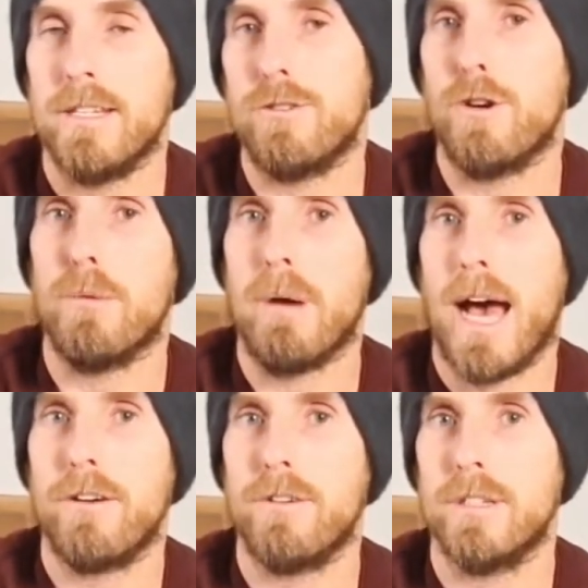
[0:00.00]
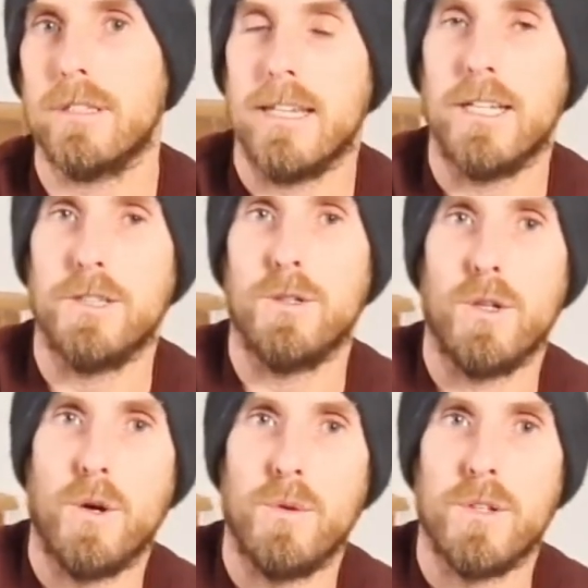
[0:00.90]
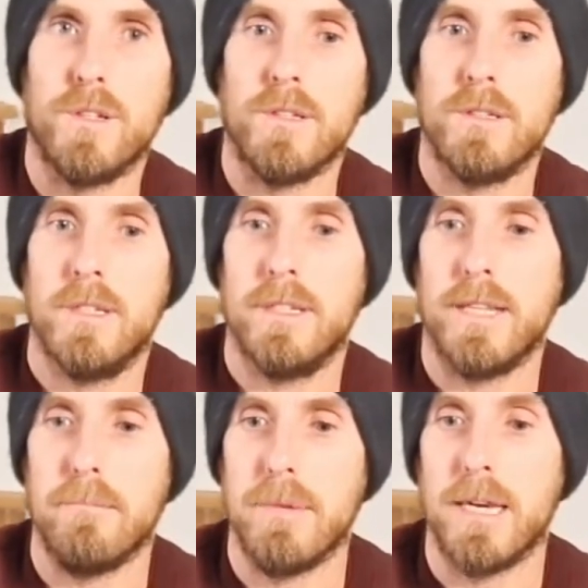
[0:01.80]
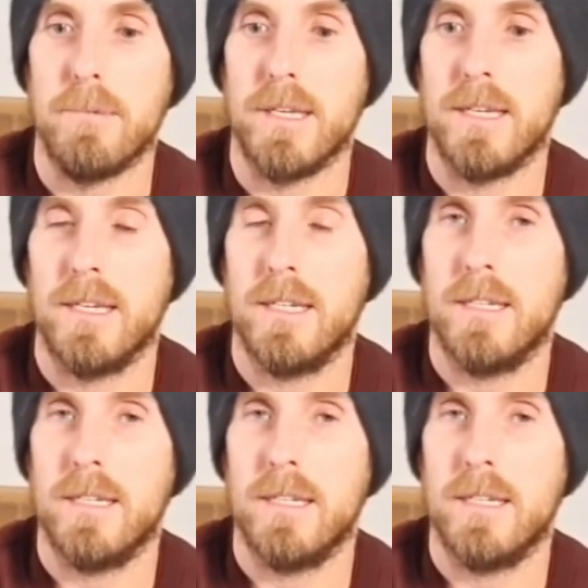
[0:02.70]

Is there a pattern? And then you'll notice that maybe